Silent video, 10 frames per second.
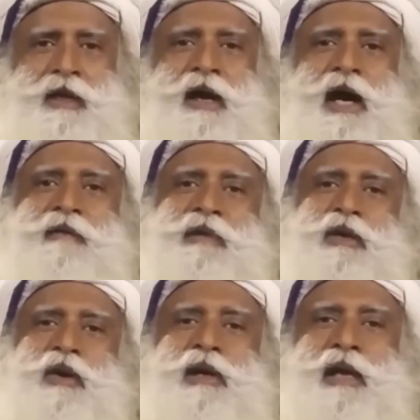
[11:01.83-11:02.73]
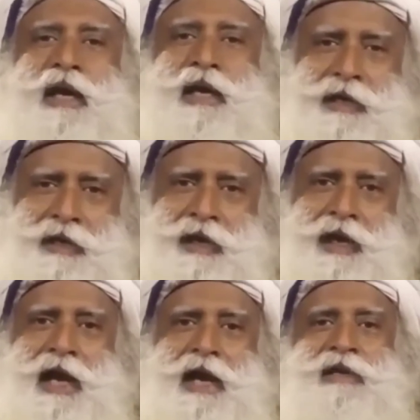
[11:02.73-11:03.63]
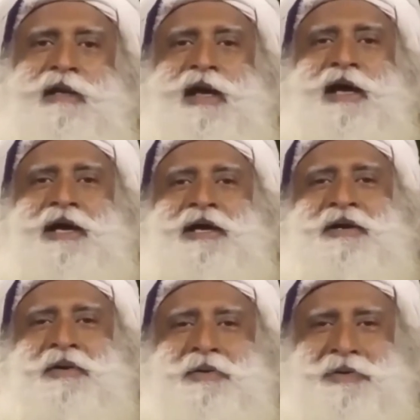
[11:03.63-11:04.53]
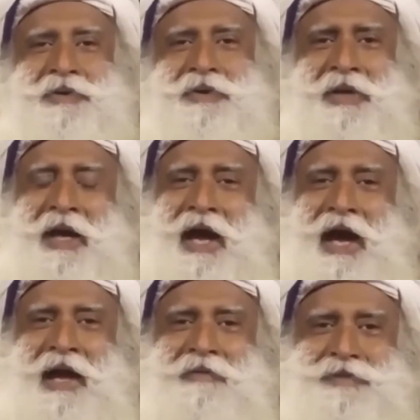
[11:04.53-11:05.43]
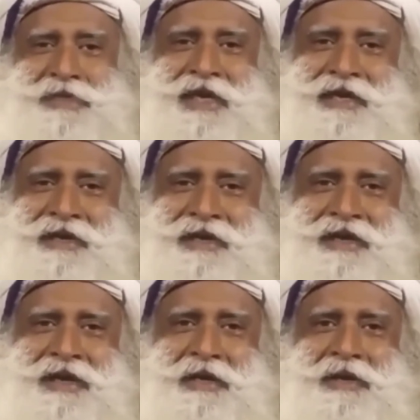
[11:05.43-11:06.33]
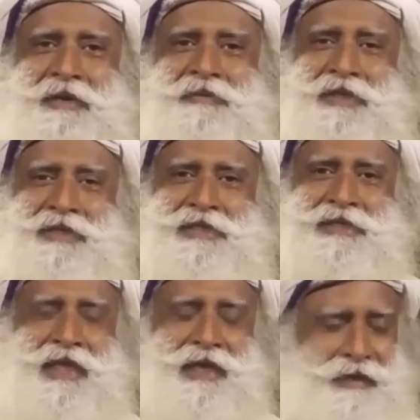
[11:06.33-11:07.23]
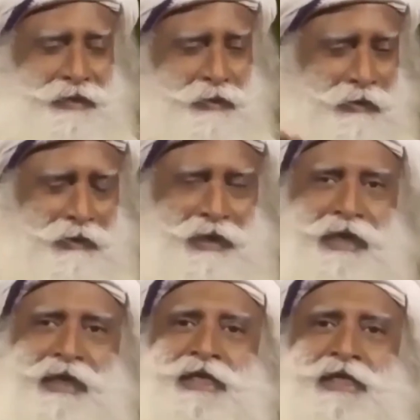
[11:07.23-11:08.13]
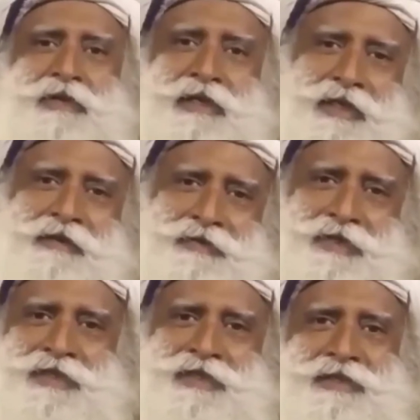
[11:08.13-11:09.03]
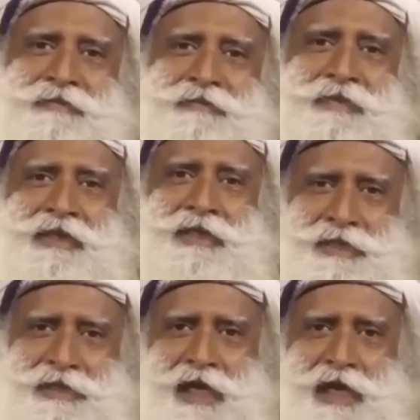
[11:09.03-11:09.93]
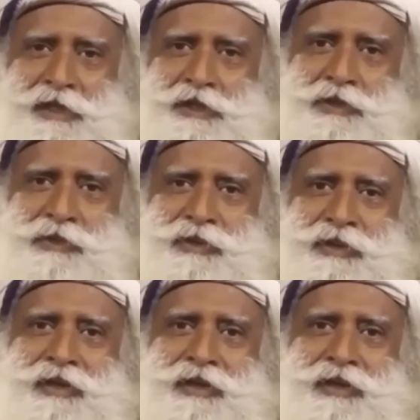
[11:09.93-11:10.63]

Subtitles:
I will not lie, I will I'm saying, this is like all Indians were thieves. This is the attitude.